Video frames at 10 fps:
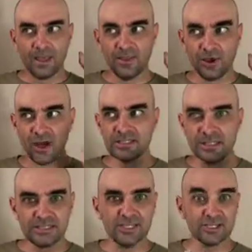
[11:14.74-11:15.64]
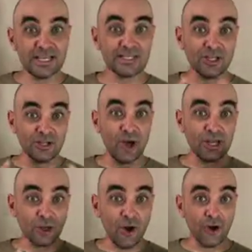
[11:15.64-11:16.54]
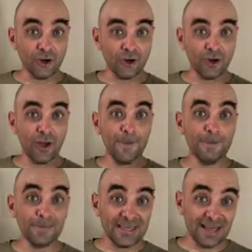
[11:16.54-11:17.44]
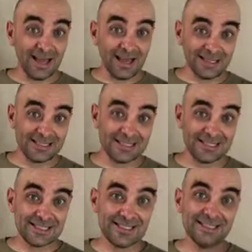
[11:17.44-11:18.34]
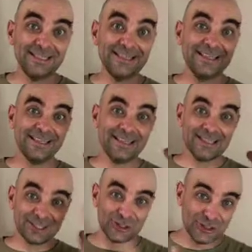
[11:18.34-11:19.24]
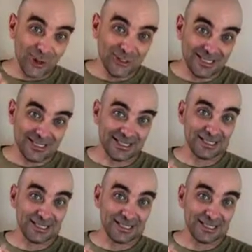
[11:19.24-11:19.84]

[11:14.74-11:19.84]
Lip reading: the oxidization takes a lot longer because it's the snow tea.